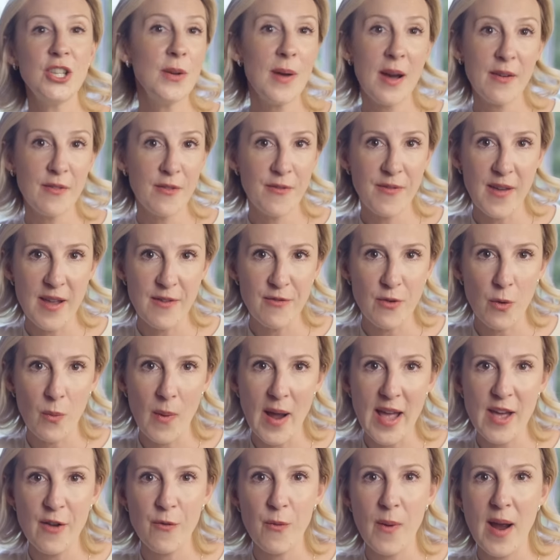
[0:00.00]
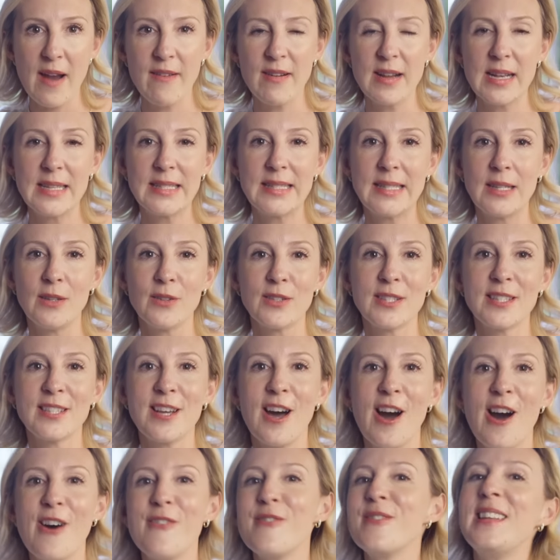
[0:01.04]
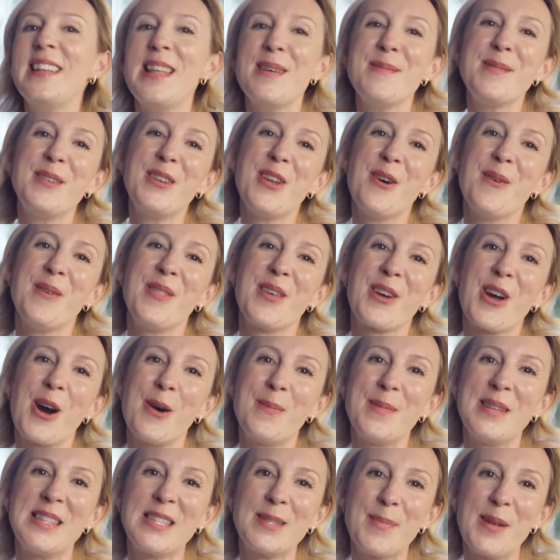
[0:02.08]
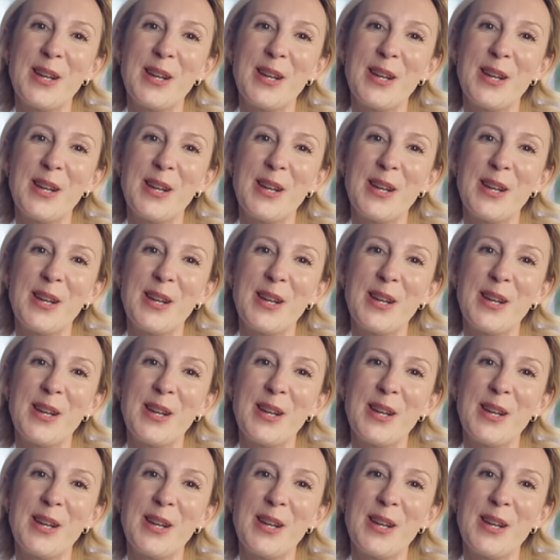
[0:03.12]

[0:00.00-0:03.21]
Do you have a favourite way of wearing a silk scarf? Let me know in the comments